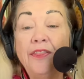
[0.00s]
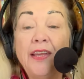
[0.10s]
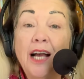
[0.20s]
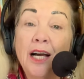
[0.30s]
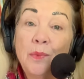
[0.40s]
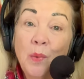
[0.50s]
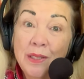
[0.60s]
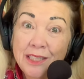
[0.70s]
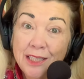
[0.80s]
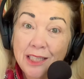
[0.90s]
the
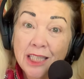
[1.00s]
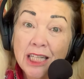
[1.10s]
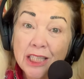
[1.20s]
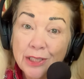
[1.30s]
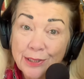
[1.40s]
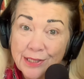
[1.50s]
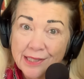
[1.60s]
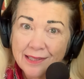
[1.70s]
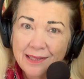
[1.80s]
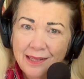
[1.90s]
unwanted
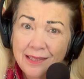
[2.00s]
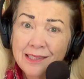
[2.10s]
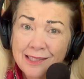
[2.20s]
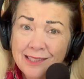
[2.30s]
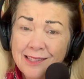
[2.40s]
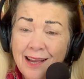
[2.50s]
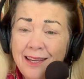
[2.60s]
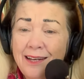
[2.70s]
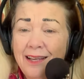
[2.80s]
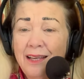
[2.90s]
colors in
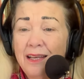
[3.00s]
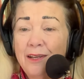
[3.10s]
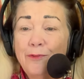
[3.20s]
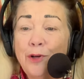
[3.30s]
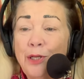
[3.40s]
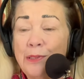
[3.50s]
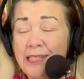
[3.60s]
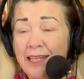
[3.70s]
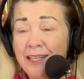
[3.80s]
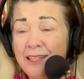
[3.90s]
society for
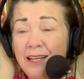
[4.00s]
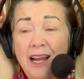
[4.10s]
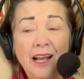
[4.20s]
using it.